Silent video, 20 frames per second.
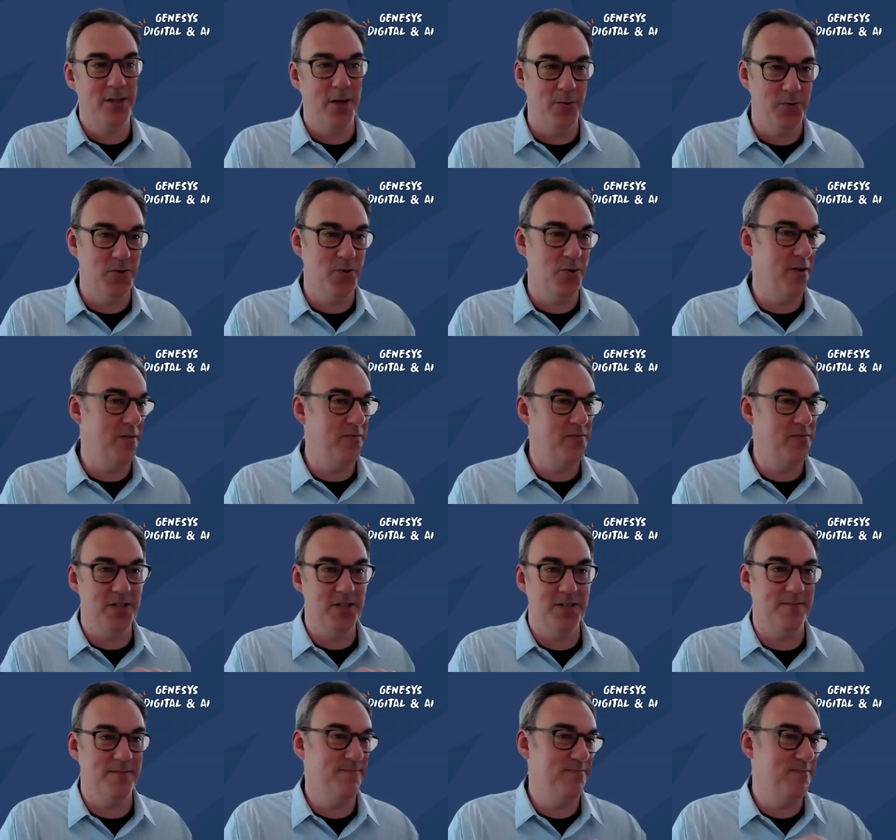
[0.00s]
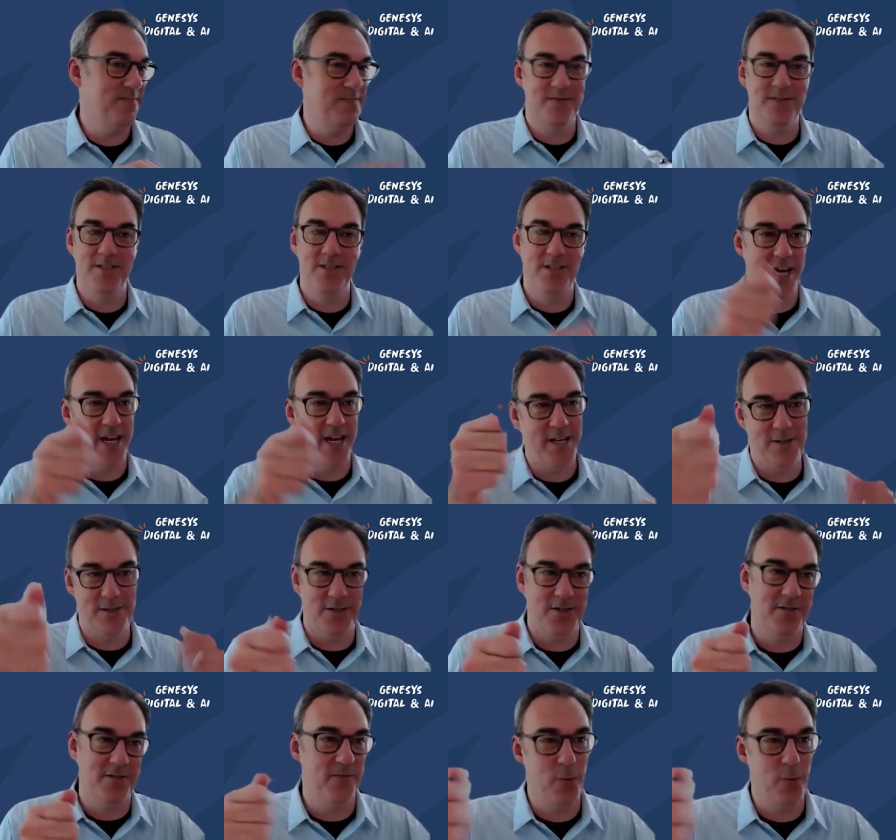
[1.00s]
sort of just
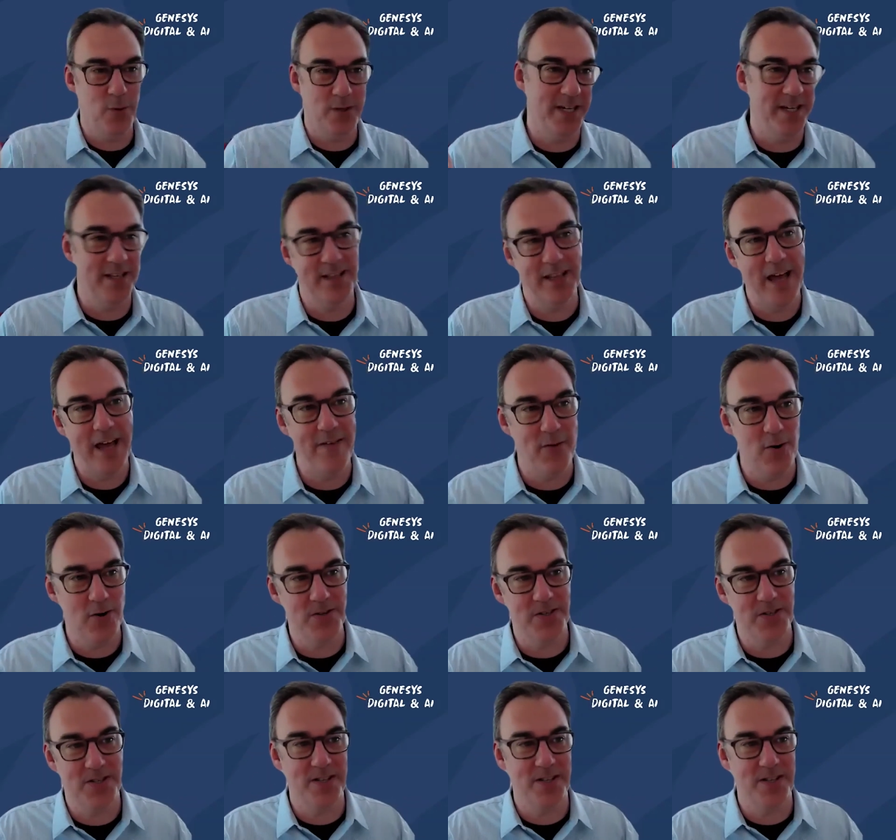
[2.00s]
change 14 levers